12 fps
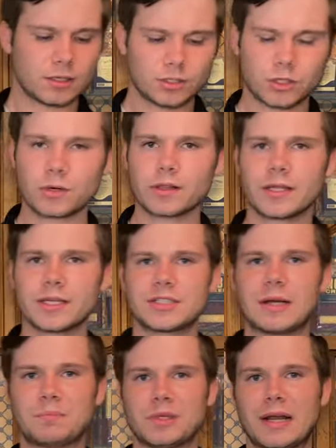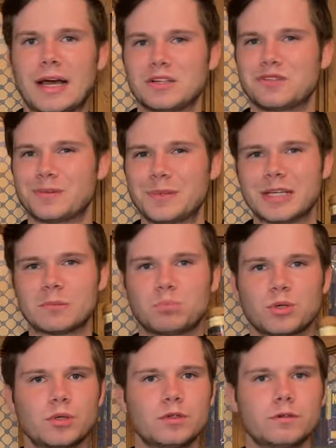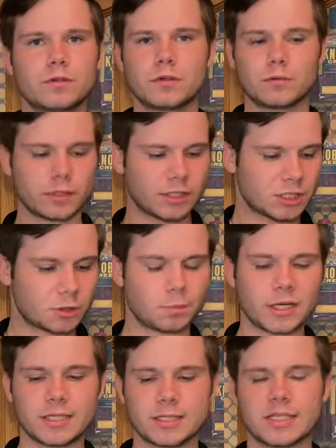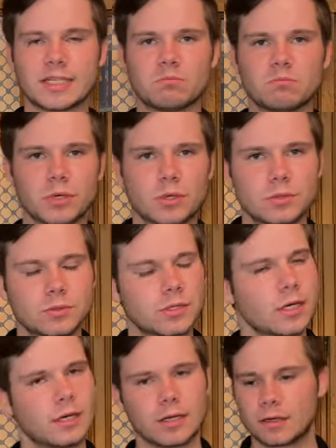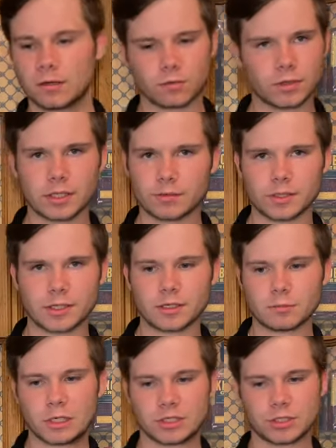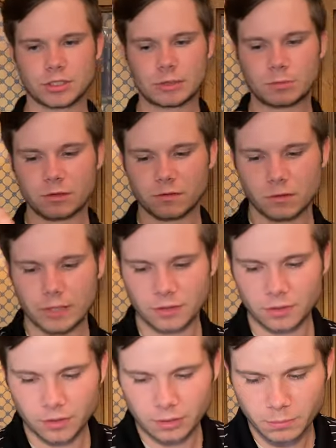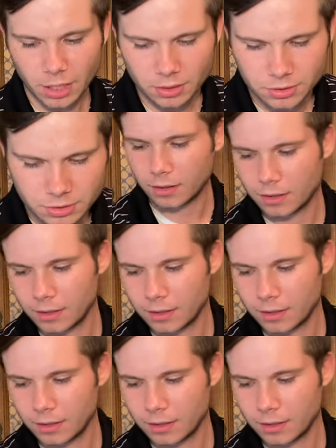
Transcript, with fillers: Took things up a notch for me in proof, really spicy and bold. Really, really good budget sipper for around 30 bucks.